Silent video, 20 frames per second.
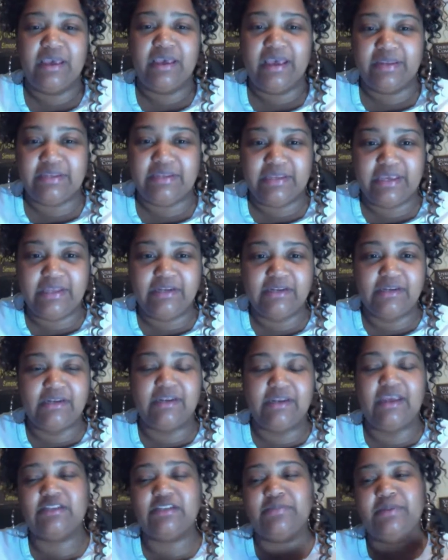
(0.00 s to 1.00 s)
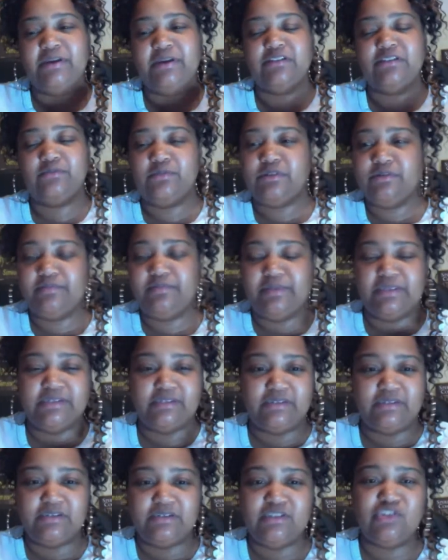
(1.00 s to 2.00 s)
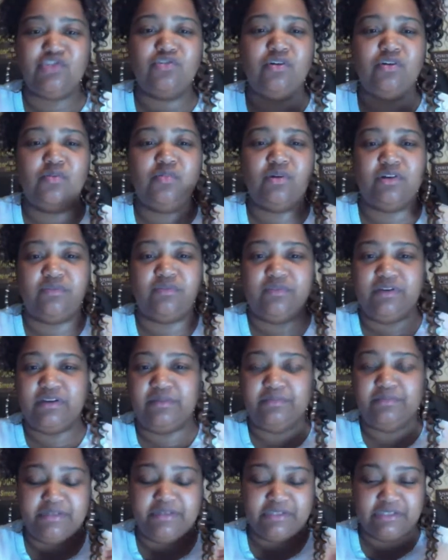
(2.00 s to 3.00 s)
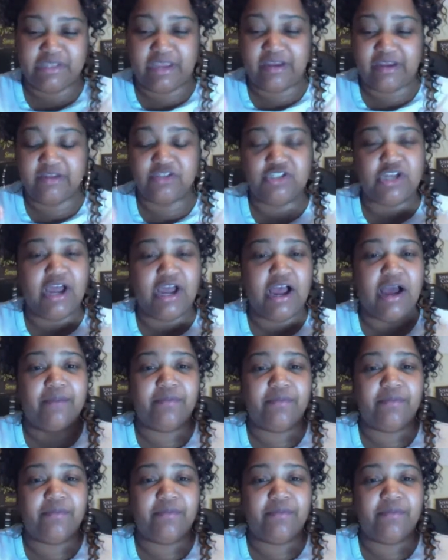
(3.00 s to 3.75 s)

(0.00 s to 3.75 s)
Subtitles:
at the end of the day, especially with a business, you don't want to run a business like a job that